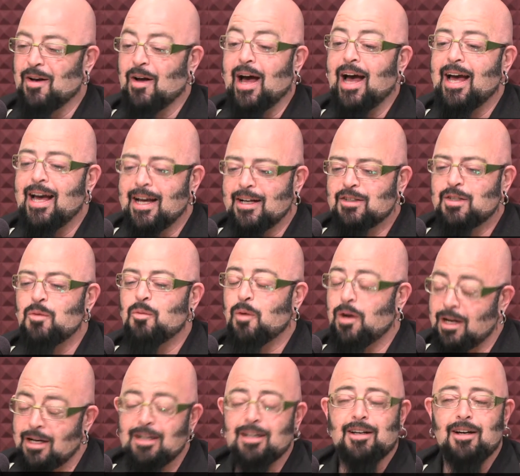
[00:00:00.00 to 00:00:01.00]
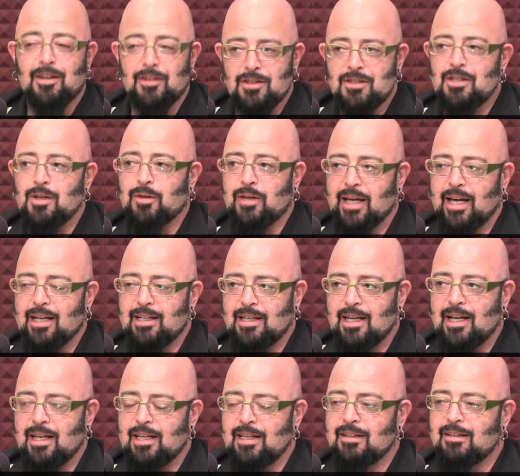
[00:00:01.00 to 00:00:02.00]
No. I actually wanted to call the show Cat
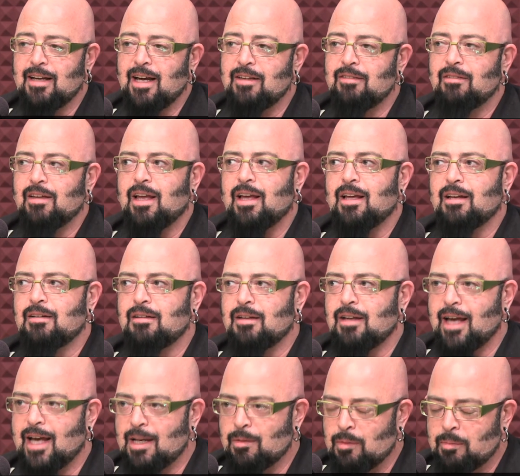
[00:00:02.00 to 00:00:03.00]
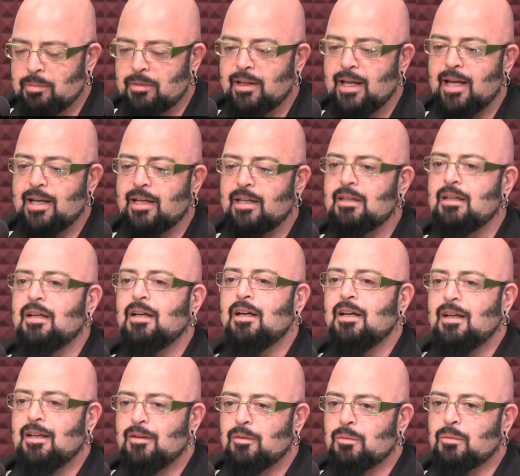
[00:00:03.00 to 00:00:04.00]
Daddy. And Animal Planet
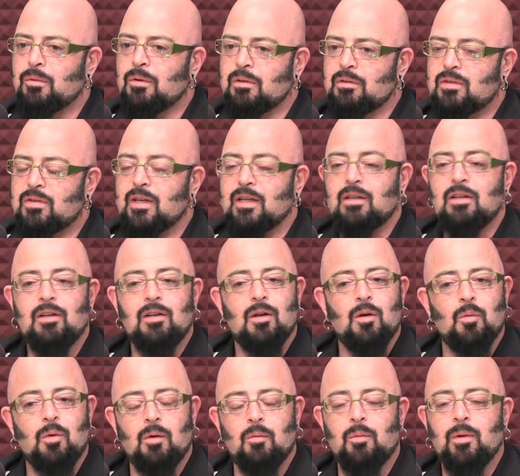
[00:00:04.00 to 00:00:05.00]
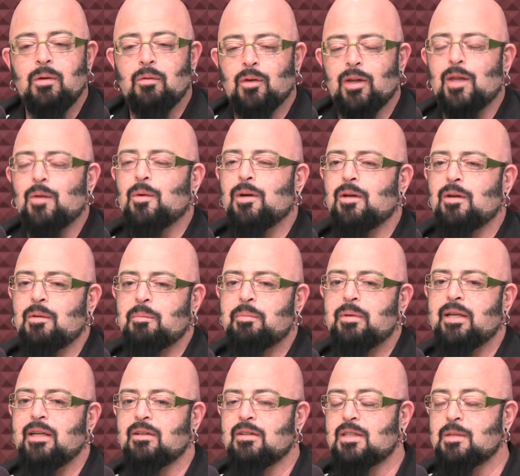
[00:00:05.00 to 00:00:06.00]
said, you know what, we really want to
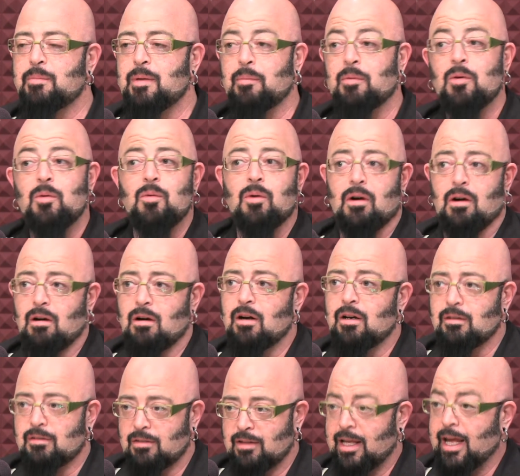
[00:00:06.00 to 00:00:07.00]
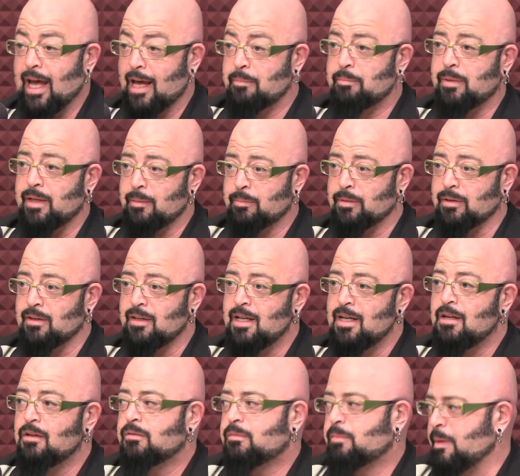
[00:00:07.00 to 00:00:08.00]
appeal to people who aren't cat people.
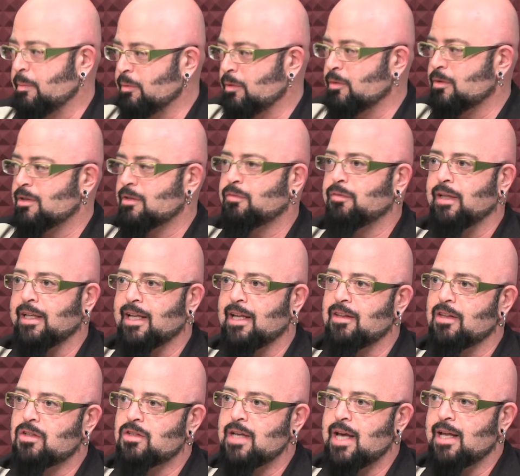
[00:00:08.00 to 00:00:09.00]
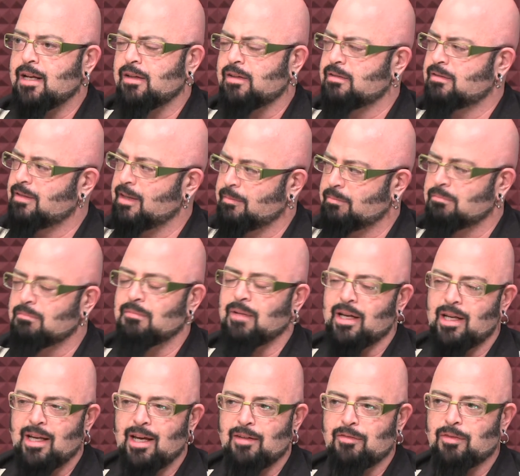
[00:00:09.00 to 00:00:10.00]
It's people who are just flicking the channel. They say, My
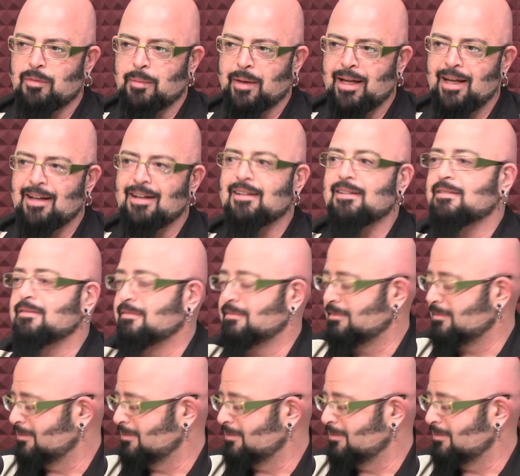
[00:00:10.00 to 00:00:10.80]
Cat from Hell.